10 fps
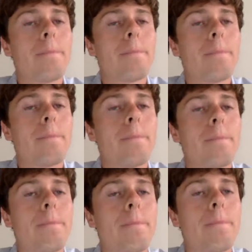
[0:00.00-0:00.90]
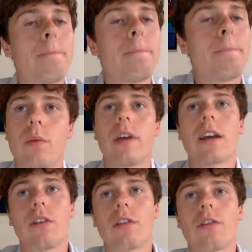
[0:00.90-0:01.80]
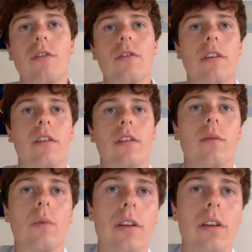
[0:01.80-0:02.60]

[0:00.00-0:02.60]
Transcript: Samples for this project were taken on cruises